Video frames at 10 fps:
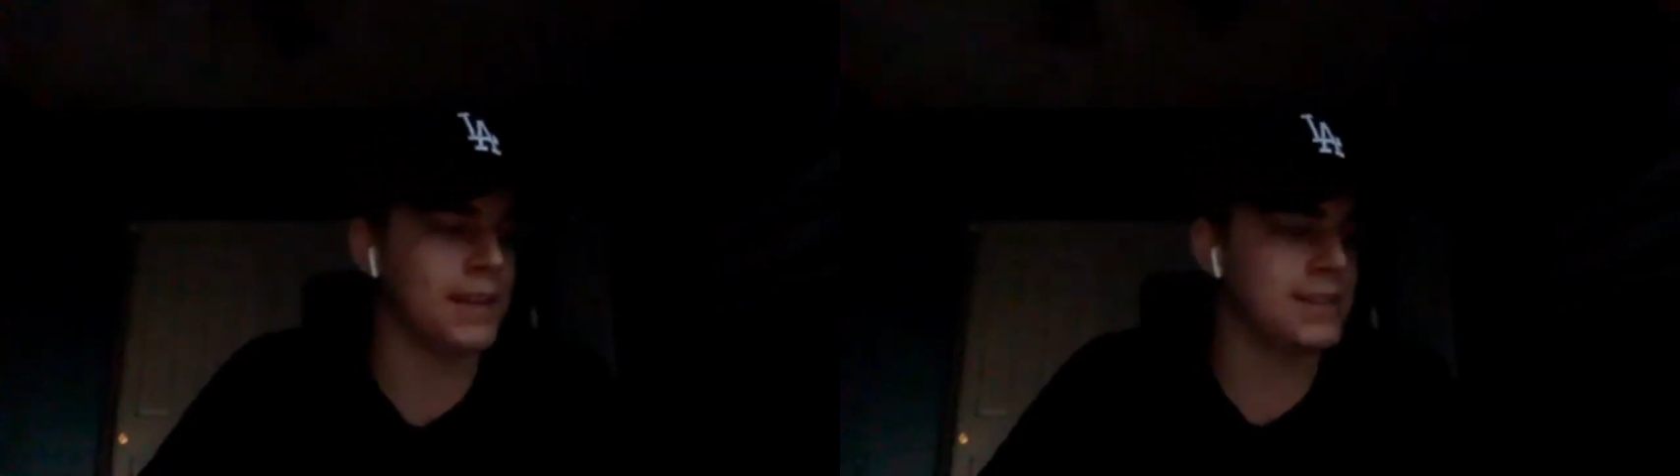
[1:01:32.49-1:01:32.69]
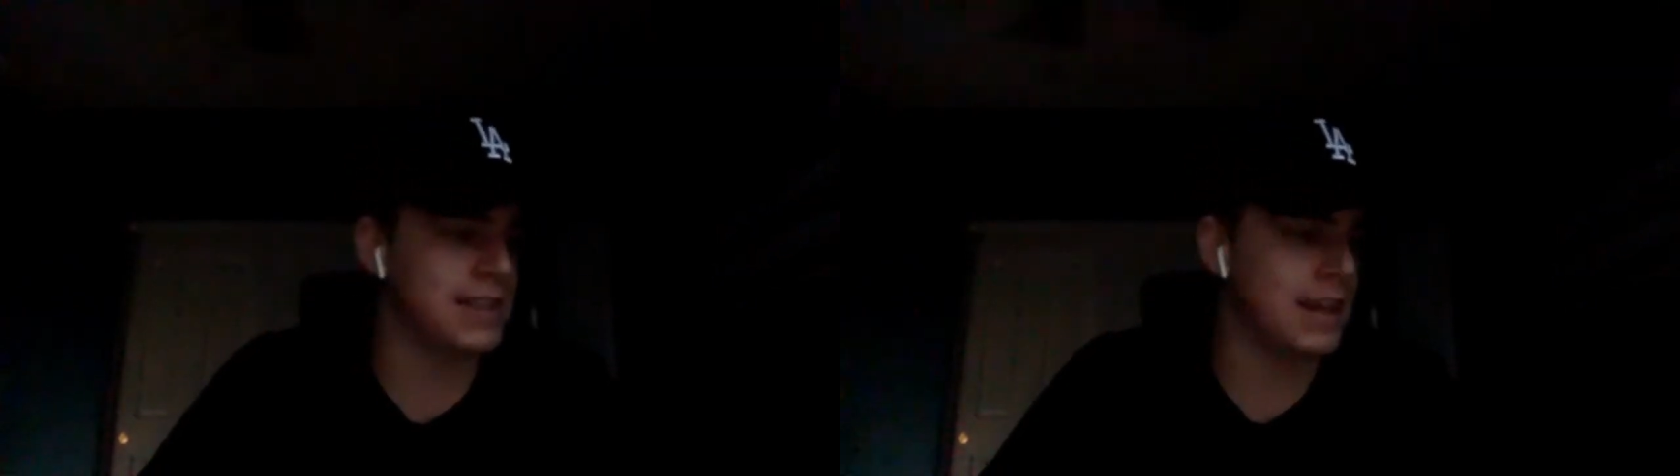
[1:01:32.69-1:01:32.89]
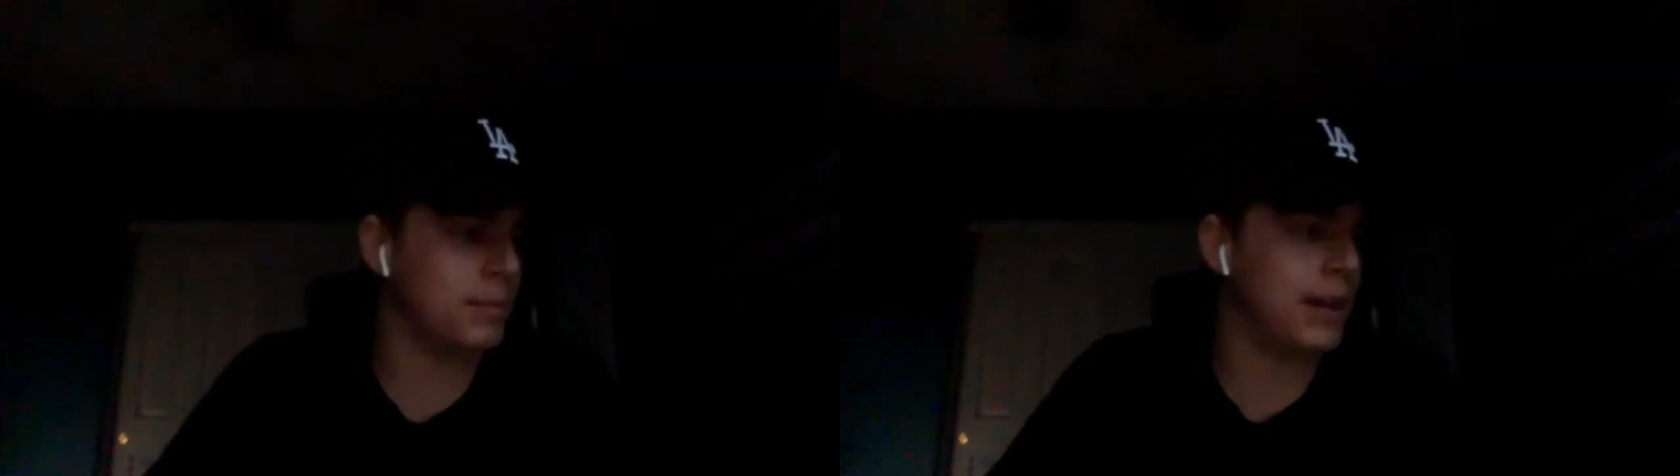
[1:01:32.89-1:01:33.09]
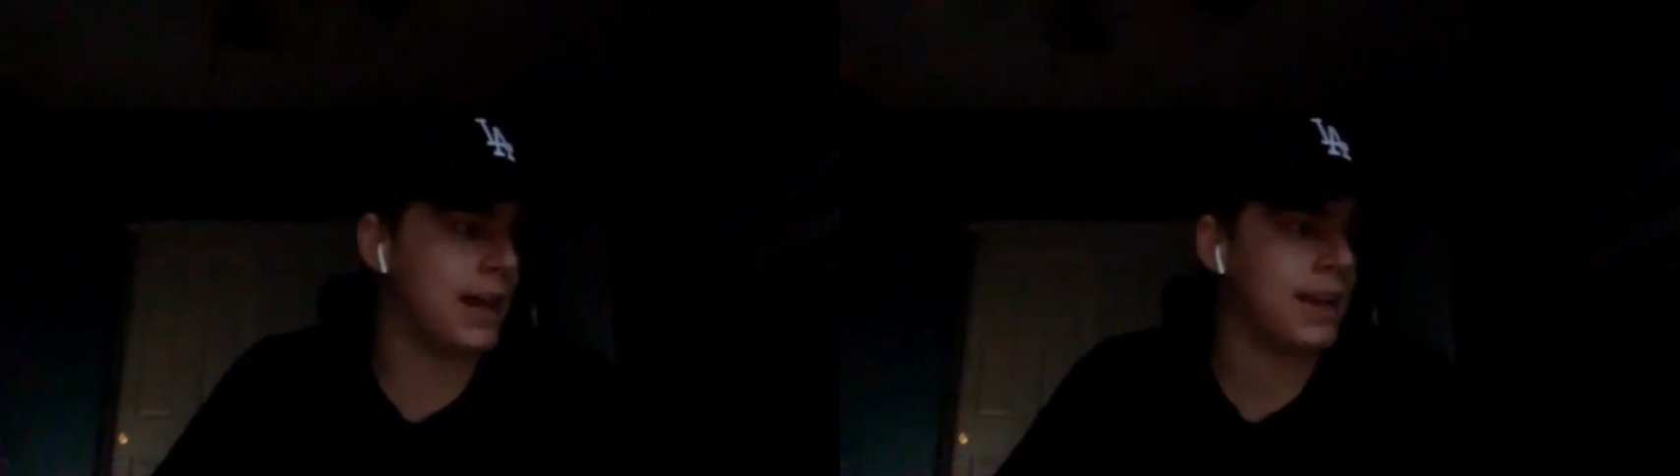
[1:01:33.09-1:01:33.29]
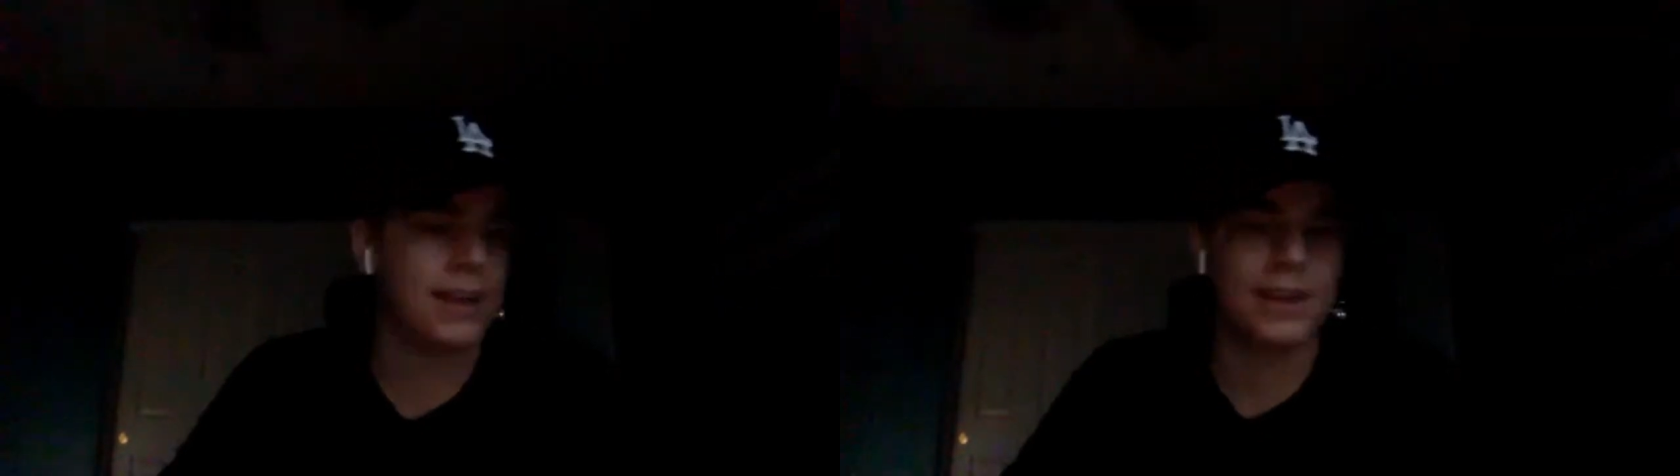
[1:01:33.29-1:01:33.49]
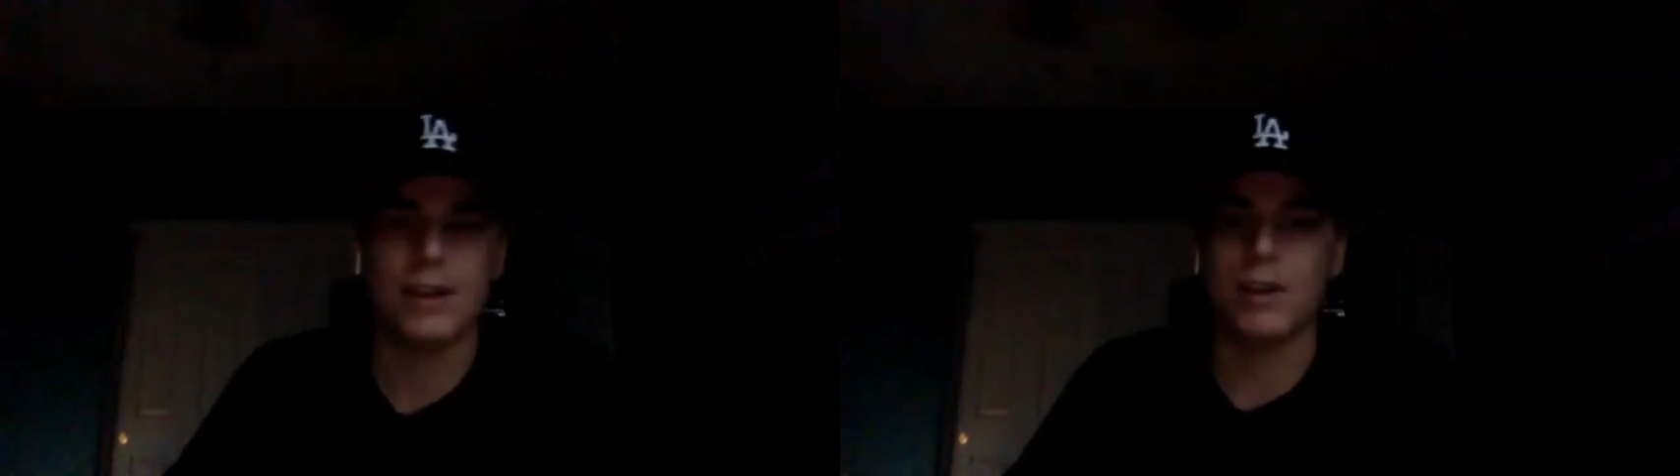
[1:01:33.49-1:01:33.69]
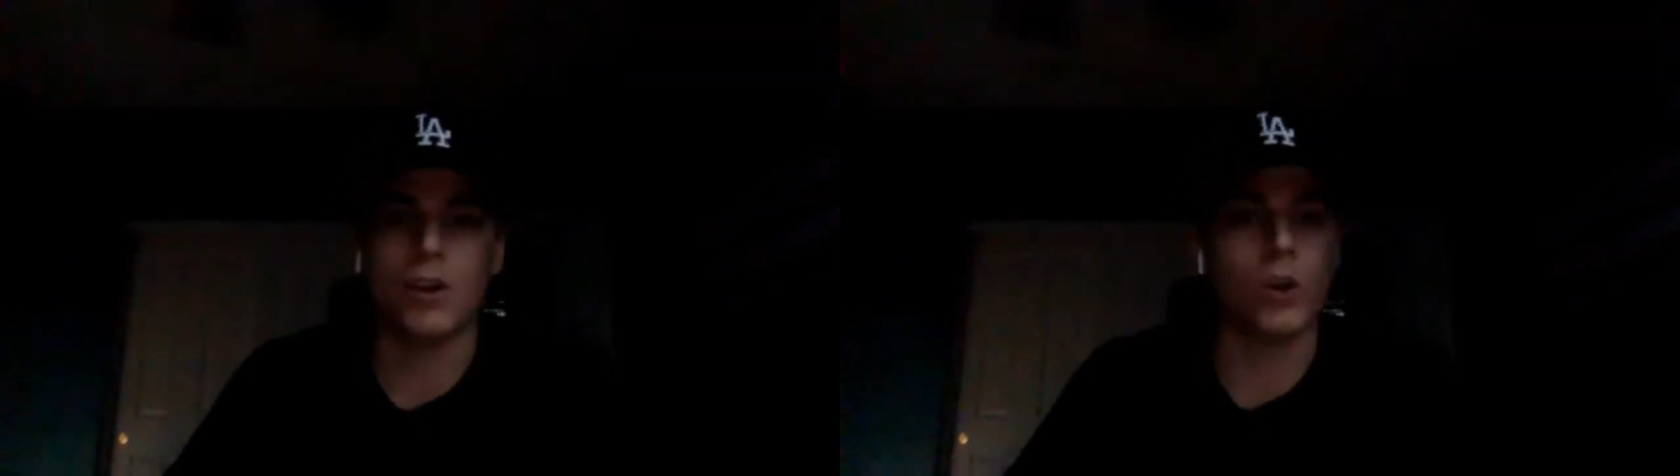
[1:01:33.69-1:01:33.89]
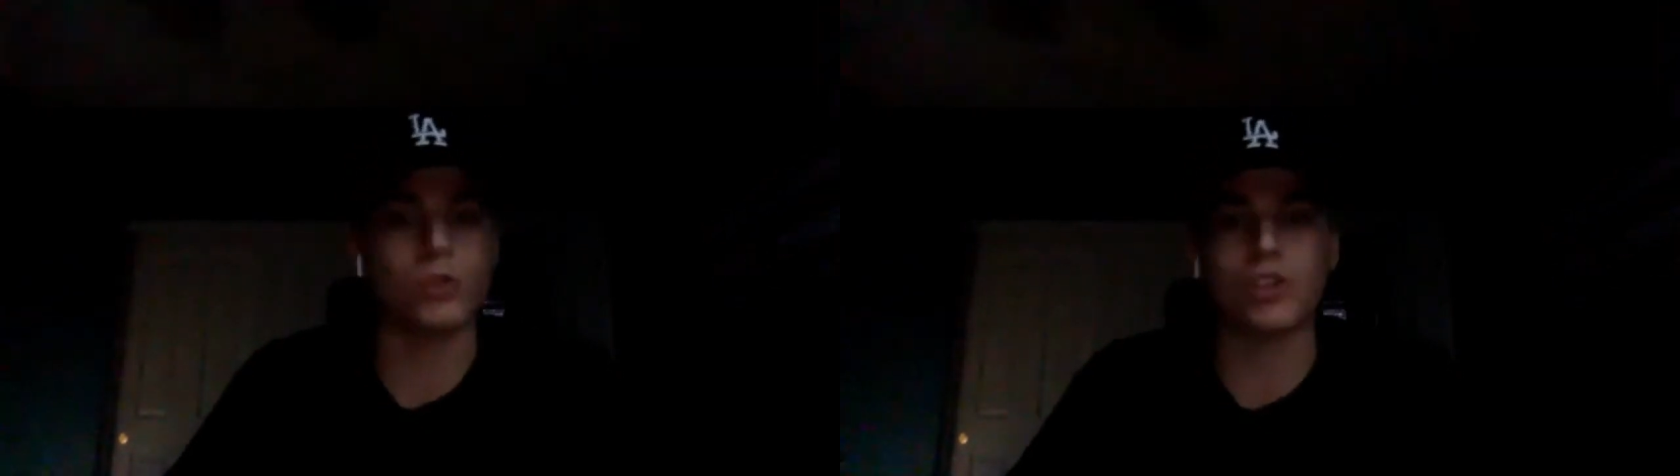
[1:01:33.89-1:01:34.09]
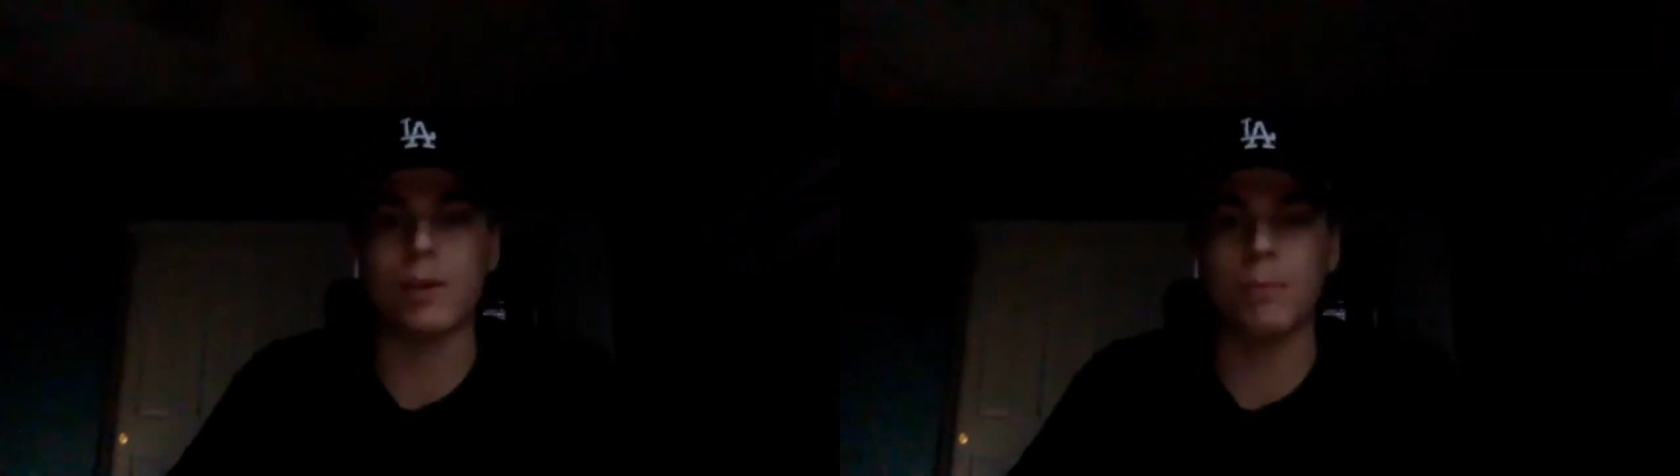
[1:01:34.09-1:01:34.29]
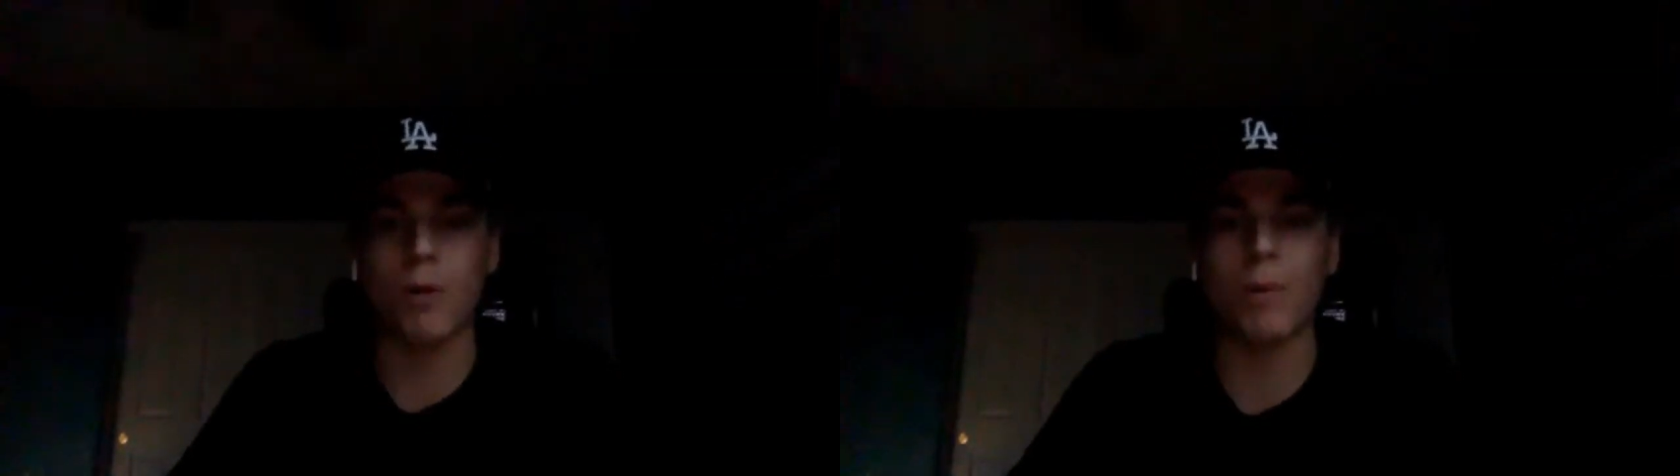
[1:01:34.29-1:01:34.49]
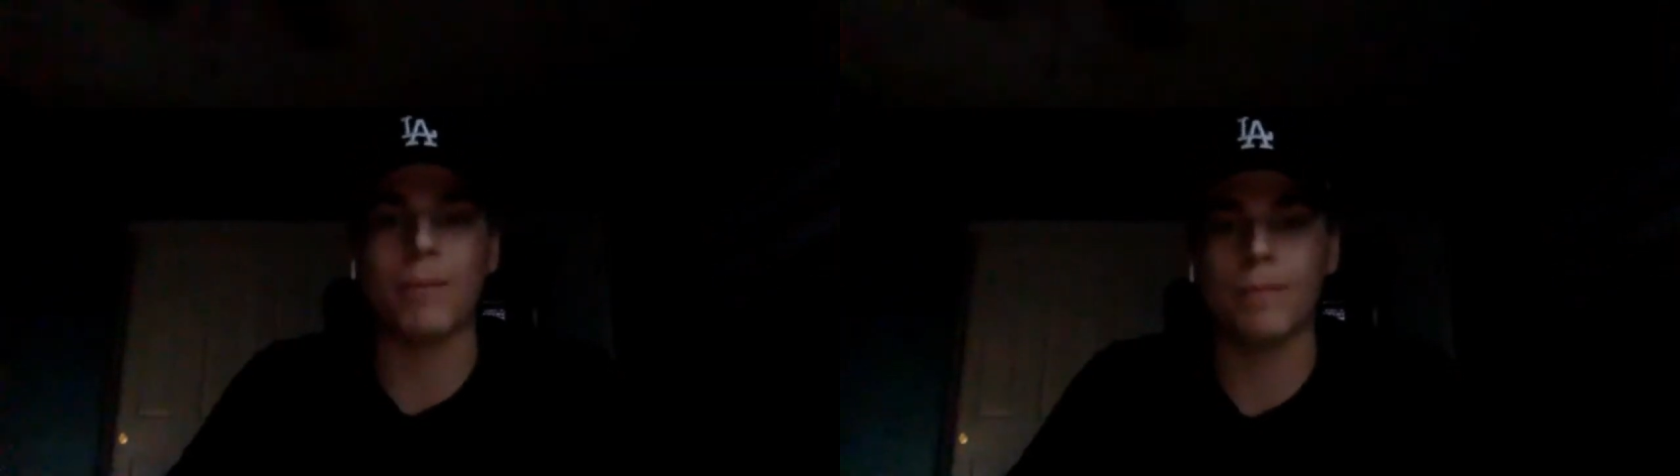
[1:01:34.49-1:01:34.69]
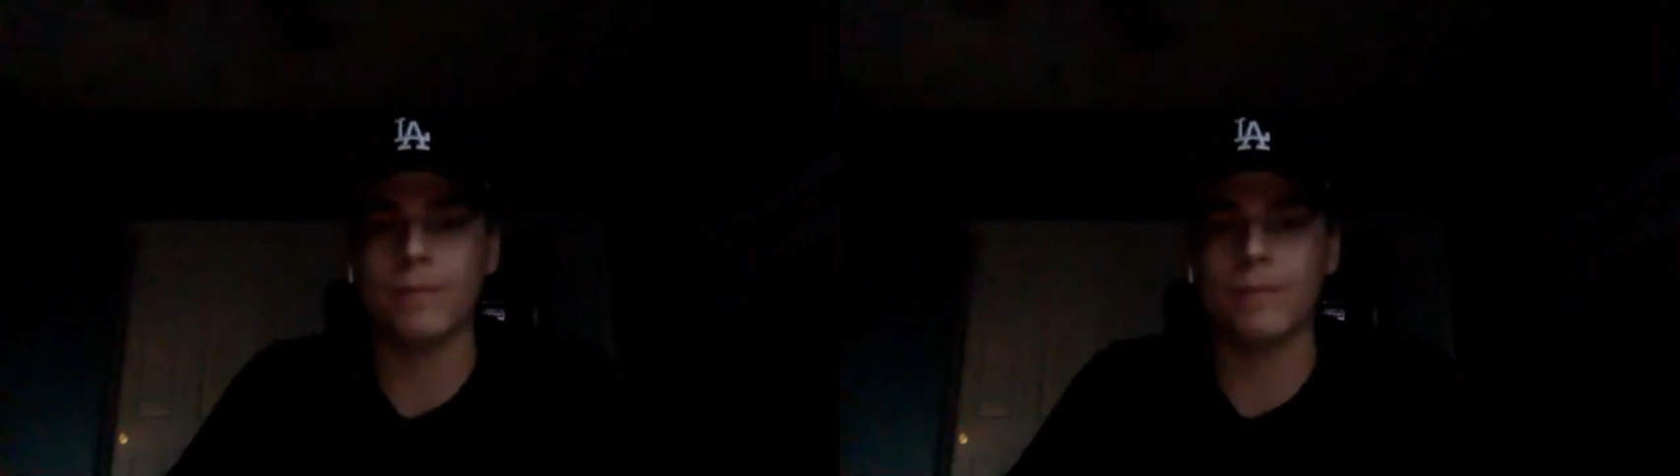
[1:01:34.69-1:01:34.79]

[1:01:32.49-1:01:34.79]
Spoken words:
that same like, oh shit moment.